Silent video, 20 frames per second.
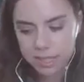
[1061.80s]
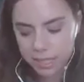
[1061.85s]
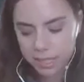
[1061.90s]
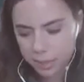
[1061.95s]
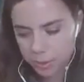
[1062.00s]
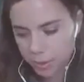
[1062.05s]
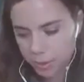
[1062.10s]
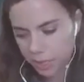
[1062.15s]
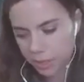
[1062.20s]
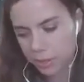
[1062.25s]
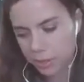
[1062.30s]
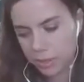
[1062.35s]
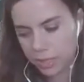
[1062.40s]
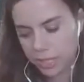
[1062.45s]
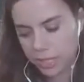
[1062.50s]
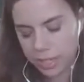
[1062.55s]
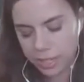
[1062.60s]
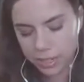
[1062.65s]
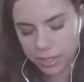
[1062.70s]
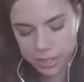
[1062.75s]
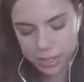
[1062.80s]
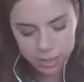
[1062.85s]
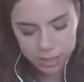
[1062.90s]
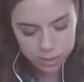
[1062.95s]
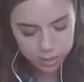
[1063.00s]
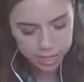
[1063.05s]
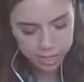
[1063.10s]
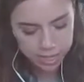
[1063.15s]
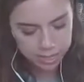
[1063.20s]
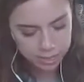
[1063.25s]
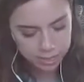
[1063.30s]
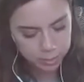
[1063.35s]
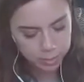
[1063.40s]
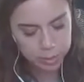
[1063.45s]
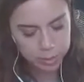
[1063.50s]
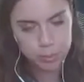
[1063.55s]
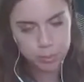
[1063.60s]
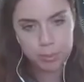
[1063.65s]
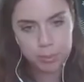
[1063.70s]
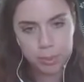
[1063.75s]
that's really cool to hear that you guys
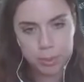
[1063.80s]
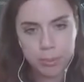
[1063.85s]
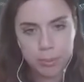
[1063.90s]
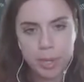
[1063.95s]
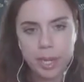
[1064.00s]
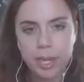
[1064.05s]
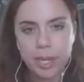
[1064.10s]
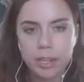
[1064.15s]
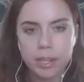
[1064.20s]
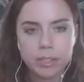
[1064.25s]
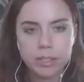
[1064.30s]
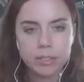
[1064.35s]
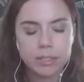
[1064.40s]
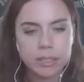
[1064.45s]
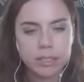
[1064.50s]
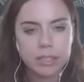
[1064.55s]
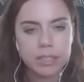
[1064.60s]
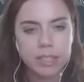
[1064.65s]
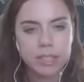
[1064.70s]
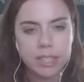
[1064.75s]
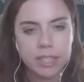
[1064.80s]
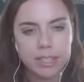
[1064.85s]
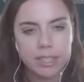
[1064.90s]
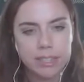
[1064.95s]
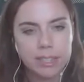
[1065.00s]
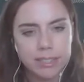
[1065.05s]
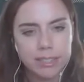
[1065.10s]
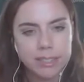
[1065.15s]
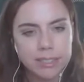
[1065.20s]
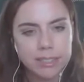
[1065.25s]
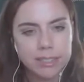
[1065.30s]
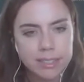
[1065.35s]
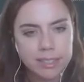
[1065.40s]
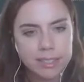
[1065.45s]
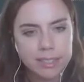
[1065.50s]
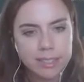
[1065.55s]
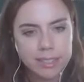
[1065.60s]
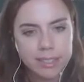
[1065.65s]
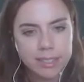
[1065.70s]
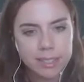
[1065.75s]
were prepared and,
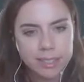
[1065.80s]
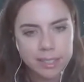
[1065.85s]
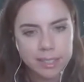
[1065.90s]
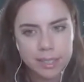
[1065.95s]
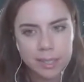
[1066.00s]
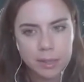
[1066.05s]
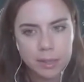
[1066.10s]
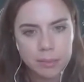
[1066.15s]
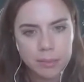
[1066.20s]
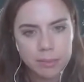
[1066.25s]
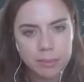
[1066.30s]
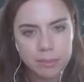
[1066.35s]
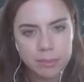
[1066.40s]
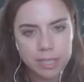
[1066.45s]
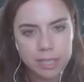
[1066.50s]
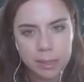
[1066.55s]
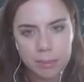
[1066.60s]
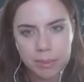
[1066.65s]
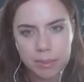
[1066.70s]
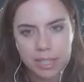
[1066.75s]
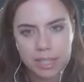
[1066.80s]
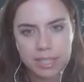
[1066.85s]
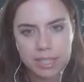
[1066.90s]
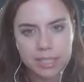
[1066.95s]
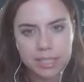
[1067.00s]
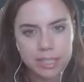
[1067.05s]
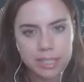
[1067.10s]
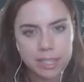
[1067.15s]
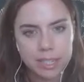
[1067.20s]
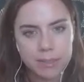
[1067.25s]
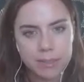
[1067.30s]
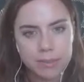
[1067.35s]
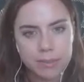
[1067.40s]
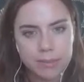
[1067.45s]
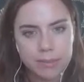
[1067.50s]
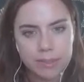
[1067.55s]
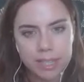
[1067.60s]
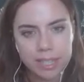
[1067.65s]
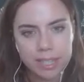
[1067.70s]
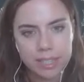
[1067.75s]
you know, keeping it
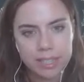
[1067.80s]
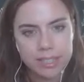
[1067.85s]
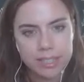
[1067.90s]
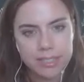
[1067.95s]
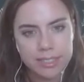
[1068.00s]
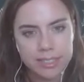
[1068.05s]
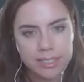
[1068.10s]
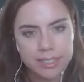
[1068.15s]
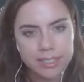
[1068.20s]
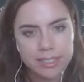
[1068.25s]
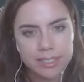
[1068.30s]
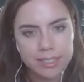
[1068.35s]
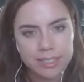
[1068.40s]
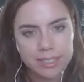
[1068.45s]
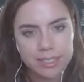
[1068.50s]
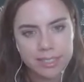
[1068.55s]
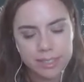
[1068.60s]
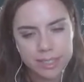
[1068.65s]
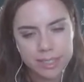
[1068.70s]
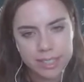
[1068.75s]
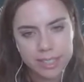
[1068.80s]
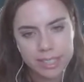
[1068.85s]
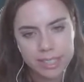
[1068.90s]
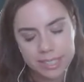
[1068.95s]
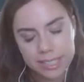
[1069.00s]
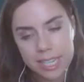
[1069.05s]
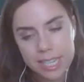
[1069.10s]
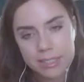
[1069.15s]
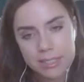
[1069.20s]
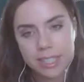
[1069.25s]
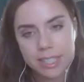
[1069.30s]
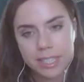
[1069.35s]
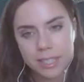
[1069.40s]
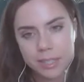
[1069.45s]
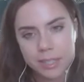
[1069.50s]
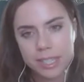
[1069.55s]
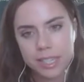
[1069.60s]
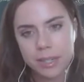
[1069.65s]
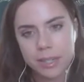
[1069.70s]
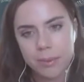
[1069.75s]
safe, and you did, it sounds like
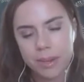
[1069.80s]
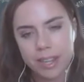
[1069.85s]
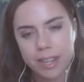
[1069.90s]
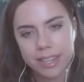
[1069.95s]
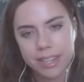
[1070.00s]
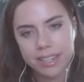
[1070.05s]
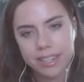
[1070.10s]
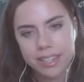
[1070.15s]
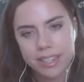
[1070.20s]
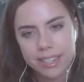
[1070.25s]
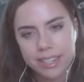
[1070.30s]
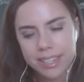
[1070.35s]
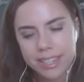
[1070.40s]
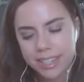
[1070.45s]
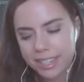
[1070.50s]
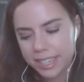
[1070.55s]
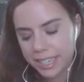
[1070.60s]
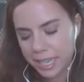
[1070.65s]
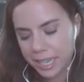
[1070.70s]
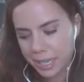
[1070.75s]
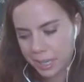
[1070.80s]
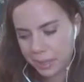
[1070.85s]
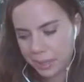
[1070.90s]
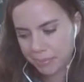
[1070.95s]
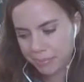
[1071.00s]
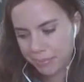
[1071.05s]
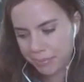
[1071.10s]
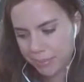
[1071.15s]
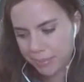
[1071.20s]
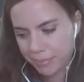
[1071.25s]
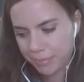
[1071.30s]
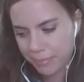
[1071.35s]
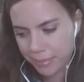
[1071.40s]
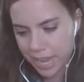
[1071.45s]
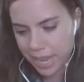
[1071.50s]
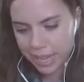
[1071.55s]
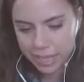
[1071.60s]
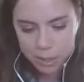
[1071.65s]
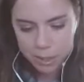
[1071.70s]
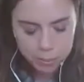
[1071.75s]
you did it right. Um,
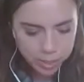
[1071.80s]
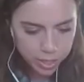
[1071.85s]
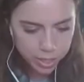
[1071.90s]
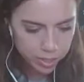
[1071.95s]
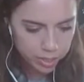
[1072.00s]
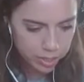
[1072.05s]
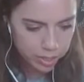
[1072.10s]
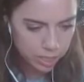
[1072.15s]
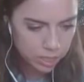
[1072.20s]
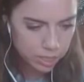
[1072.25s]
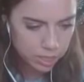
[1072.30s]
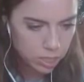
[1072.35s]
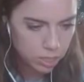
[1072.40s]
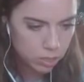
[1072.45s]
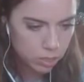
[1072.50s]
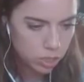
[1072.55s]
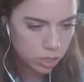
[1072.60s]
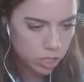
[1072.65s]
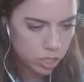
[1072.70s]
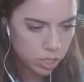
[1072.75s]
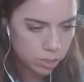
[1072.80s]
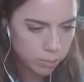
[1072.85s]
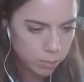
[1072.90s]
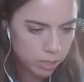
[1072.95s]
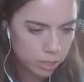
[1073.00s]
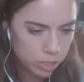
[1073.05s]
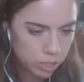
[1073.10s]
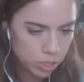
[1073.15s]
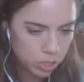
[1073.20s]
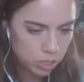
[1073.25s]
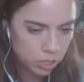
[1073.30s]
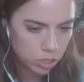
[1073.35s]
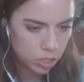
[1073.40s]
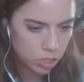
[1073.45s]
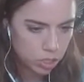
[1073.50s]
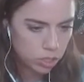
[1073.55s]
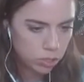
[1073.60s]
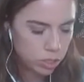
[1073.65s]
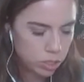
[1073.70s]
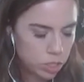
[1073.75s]
I am curious though, should,
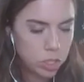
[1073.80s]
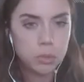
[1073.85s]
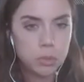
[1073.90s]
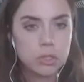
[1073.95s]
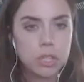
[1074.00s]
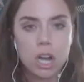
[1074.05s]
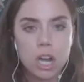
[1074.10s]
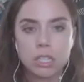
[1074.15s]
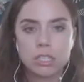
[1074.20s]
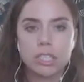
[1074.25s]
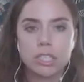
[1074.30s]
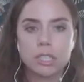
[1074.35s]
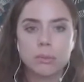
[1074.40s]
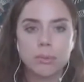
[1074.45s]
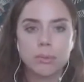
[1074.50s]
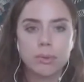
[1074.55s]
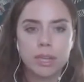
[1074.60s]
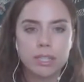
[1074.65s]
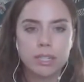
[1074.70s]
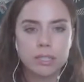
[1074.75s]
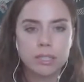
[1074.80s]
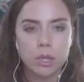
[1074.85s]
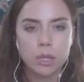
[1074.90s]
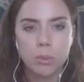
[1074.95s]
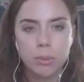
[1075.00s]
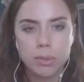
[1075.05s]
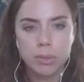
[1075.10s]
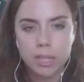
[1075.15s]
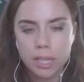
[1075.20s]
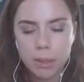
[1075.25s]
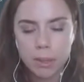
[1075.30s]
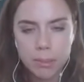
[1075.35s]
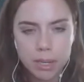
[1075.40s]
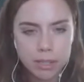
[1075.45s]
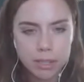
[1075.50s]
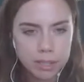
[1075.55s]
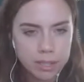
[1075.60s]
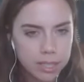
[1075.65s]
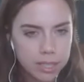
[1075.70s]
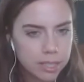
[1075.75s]
sh- do you talk to your brands openly
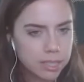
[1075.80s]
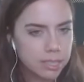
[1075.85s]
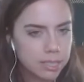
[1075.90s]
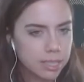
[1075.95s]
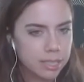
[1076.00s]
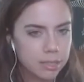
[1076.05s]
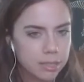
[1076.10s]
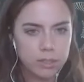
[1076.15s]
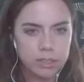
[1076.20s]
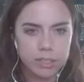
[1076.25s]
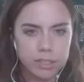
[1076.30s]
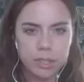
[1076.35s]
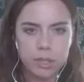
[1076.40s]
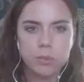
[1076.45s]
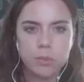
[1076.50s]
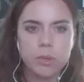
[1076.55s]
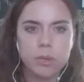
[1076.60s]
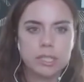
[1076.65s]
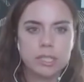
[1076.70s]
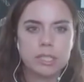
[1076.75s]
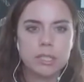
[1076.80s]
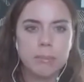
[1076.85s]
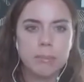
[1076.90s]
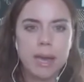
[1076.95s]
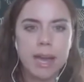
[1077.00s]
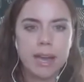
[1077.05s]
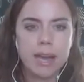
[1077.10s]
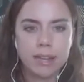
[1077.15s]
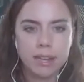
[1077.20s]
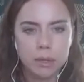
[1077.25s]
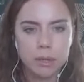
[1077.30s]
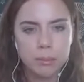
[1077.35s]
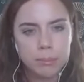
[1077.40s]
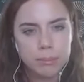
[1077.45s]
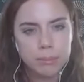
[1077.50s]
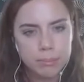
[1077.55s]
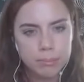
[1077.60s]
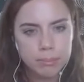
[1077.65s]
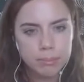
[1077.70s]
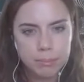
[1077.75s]
about this? And, you know, what's the backup
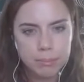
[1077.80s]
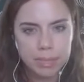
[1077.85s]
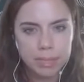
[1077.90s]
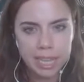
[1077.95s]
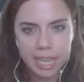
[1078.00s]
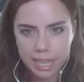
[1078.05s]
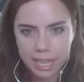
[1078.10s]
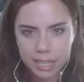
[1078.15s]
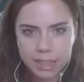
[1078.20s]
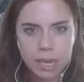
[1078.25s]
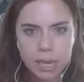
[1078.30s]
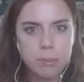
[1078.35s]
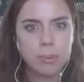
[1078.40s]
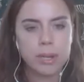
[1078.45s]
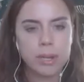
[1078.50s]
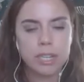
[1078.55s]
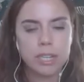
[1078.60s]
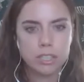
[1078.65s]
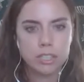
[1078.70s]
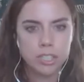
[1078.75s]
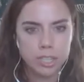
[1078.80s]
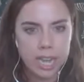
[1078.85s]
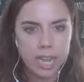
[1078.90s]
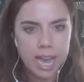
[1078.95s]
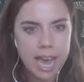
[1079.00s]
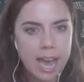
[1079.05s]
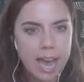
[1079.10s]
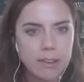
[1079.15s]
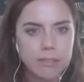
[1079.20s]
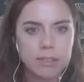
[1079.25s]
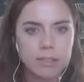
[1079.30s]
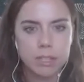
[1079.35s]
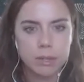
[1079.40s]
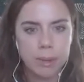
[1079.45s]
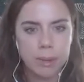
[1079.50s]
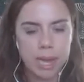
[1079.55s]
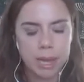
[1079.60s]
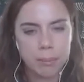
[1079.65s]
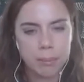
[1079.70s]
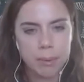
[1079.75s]
plan that brands should have in their
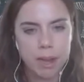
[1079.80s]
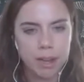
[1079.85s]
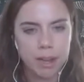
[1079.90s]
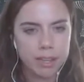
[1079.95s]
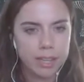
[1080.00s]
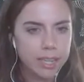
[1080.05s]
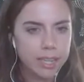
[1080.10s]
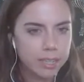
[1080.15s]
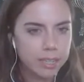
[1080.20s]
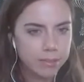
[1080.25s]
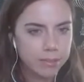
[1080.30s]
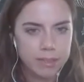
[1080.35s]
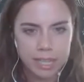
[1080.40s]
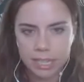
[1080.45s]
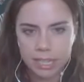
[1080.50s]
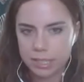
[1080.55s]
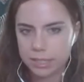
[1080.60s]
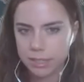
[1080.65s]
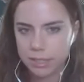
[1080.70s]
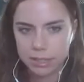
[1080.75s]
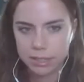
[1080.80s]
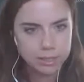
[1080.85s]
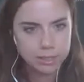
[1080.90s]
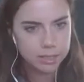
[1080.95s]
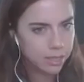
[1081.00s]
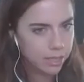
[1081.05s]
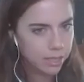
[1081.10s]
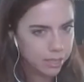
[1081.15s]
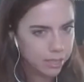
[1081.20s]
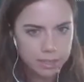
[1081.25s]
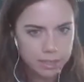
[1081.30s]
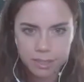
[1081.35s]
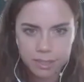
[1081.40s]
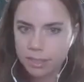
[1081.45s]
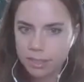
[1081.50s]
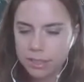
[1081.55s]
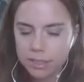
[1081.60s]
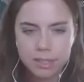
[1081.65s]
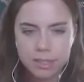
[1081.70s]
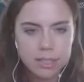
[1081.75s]
back pocket if things are to
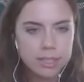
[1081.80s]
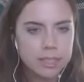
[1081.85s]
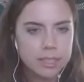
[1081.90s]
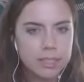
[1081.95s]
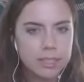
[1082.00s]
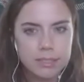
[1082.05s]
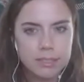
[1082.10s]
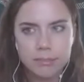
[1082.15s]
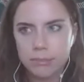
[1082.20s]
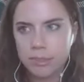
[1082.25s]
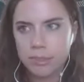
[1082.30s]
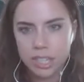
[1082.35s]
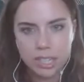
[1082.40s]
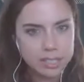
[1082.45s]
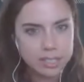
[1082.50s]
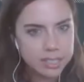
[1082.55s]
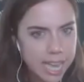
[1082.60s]
shut